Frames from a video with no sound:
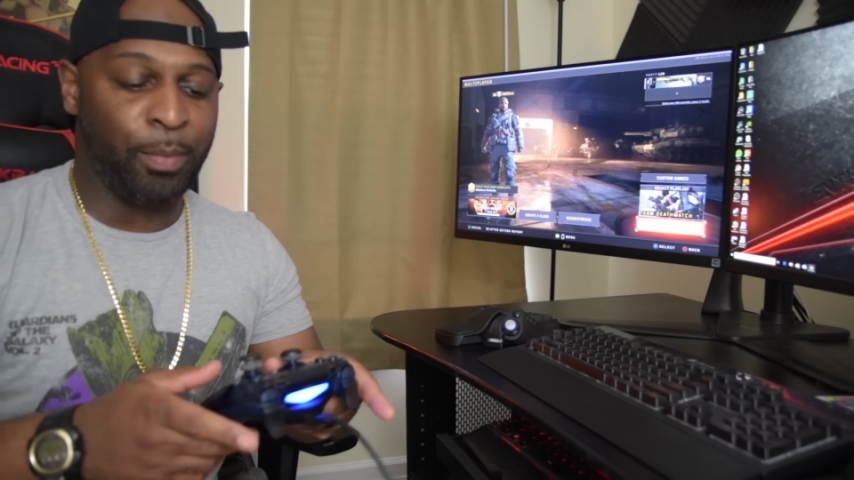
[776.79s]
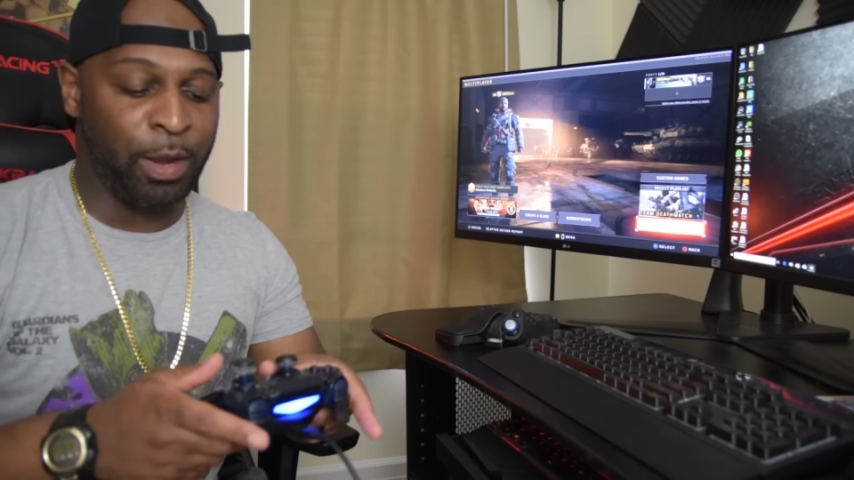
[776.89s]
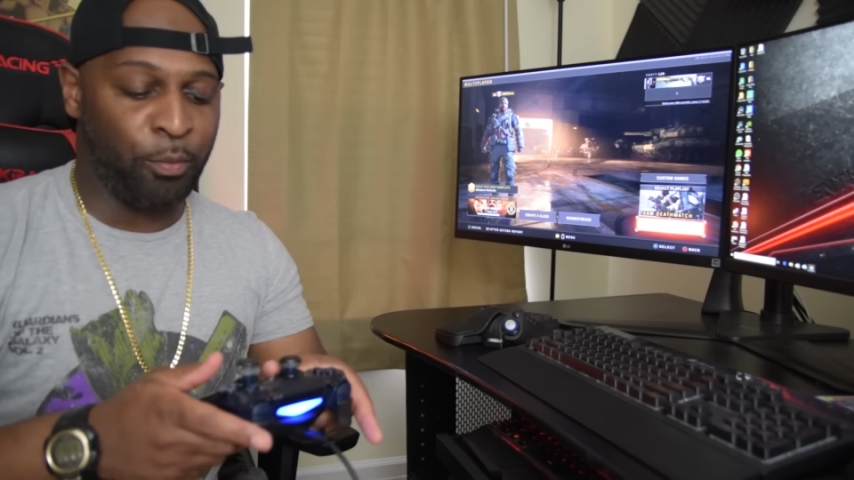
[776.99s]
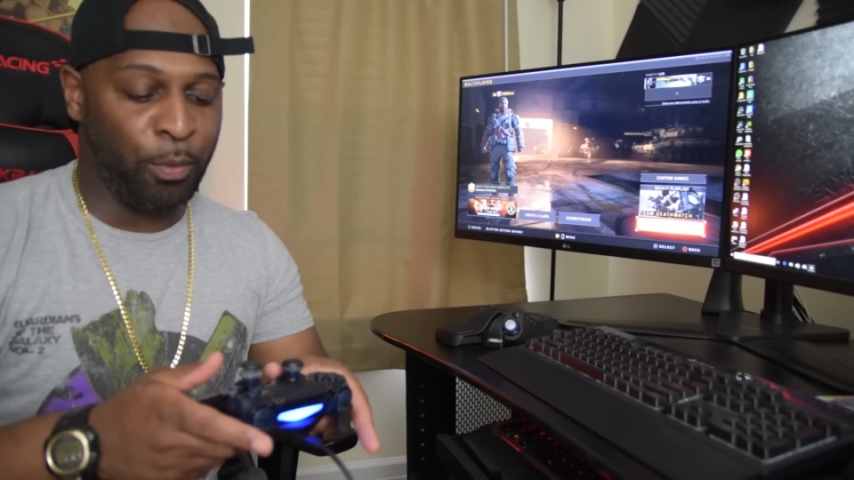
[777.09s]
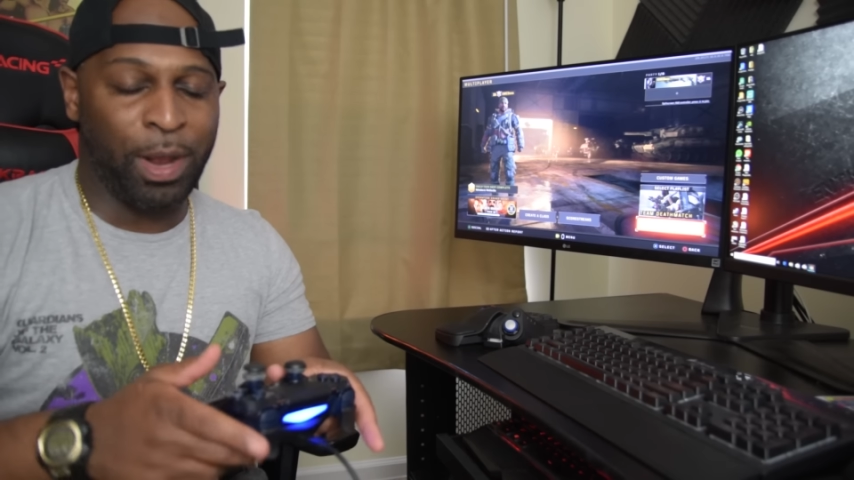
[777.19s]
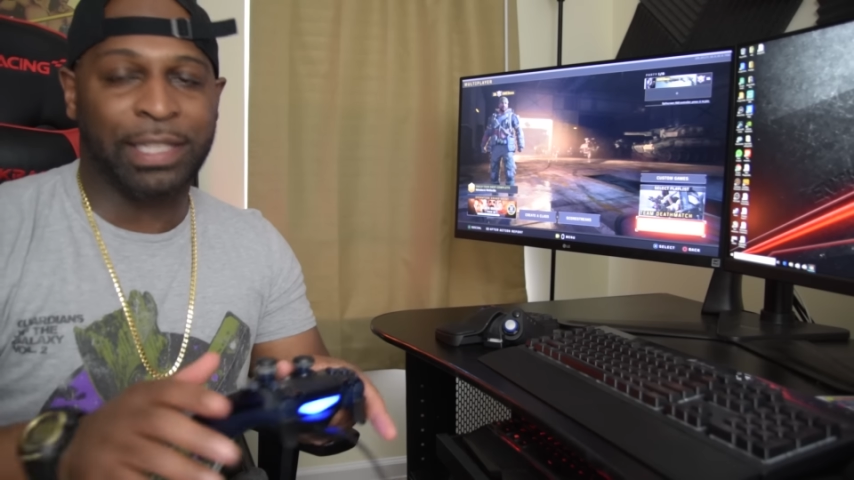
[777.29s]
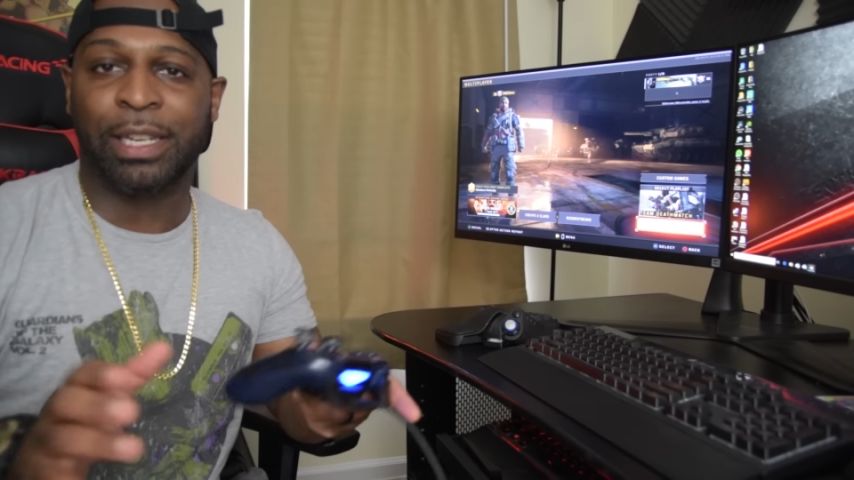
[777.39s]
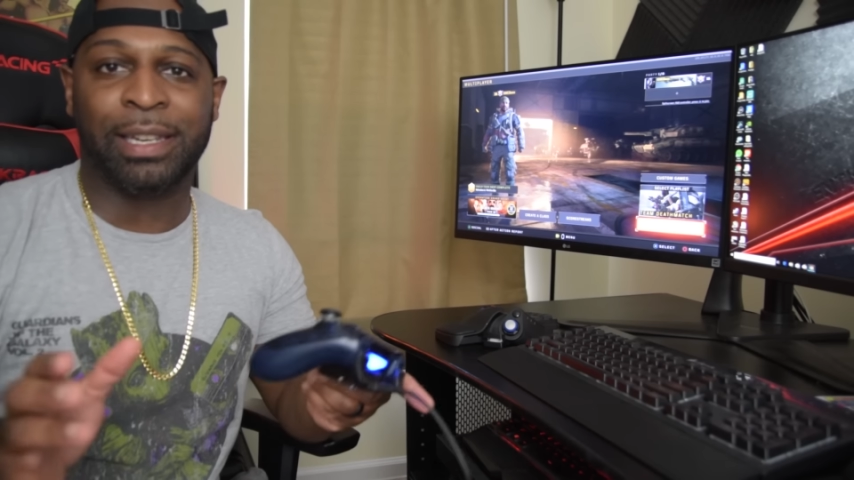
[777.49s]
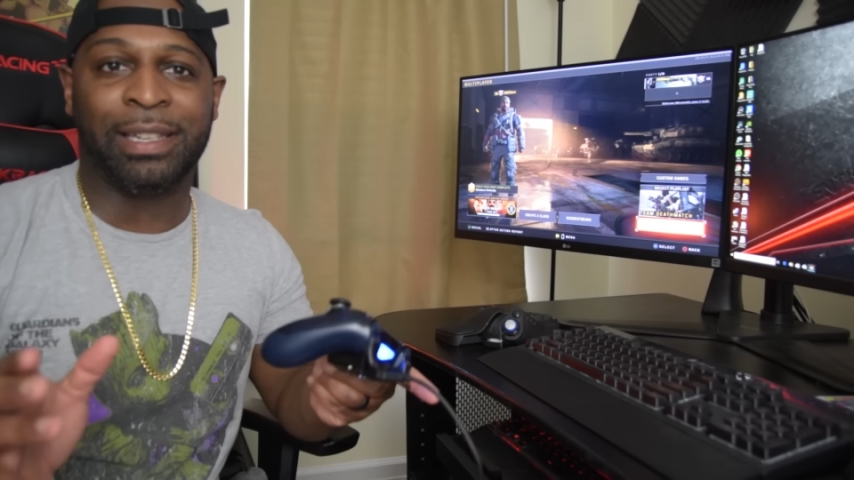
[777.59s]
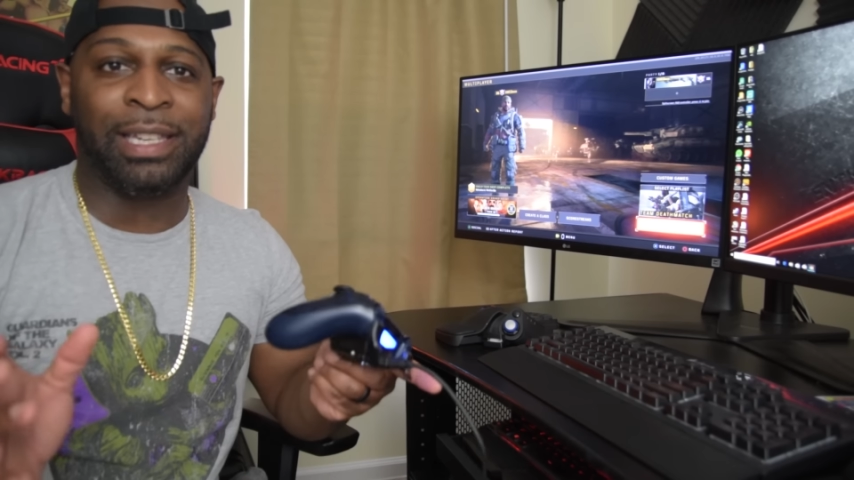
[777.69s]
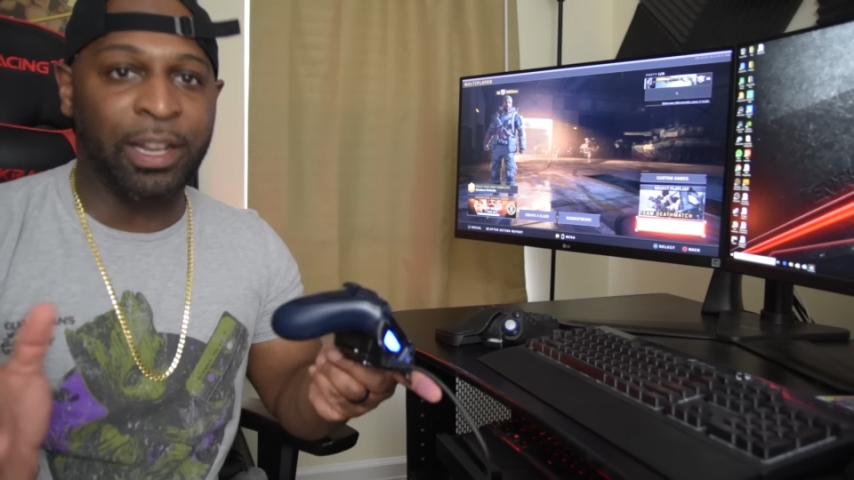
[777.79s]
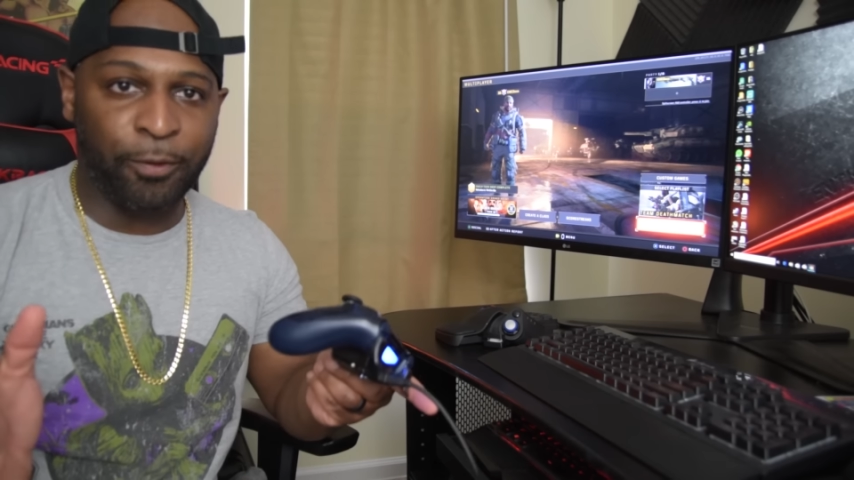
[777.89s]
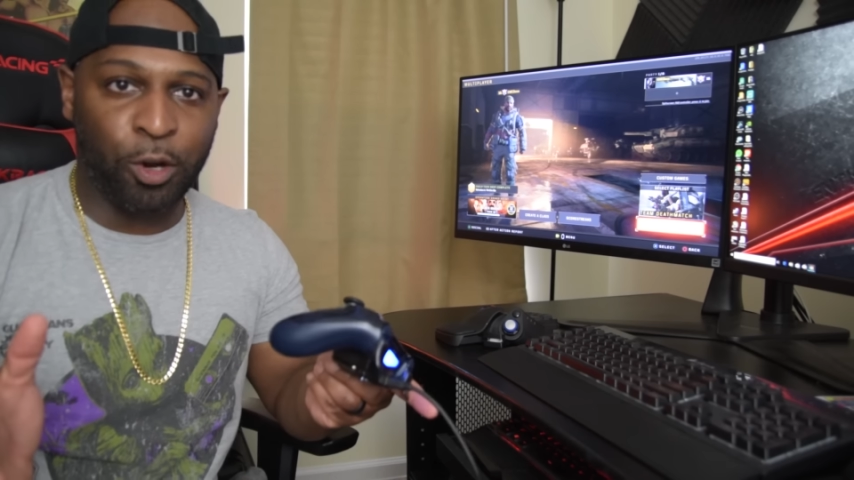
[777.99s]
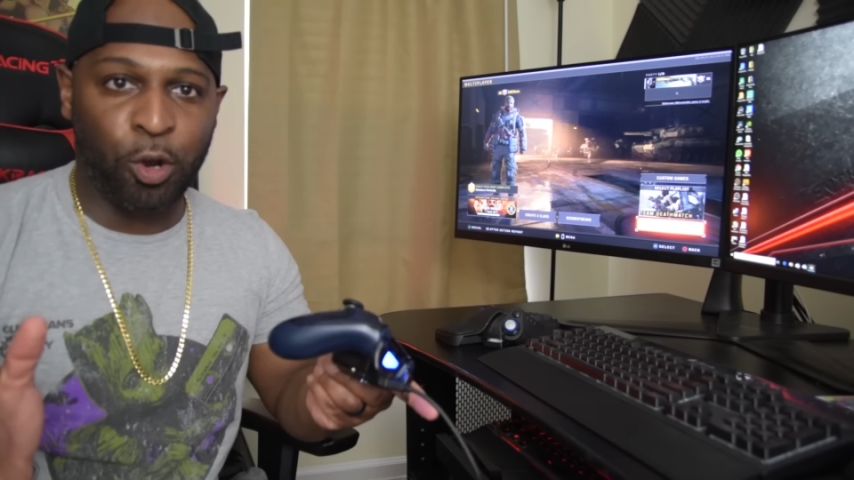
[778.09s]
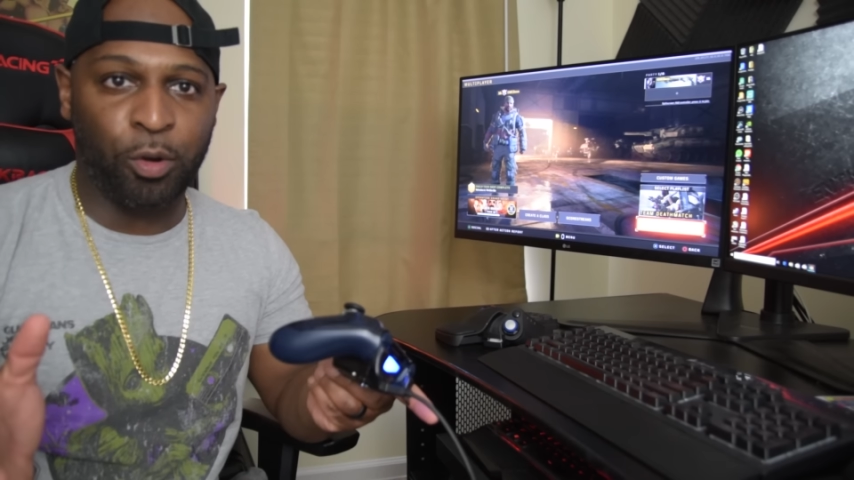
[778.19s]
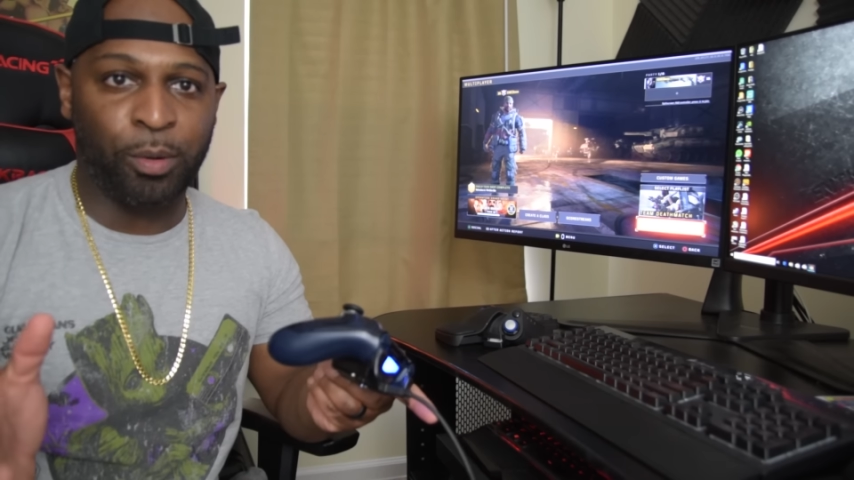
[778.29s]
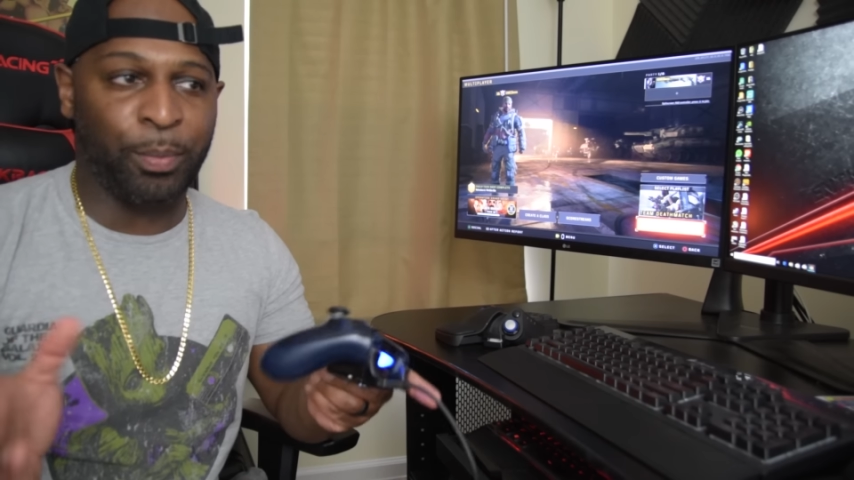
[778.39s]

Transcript: It wasn't difficult,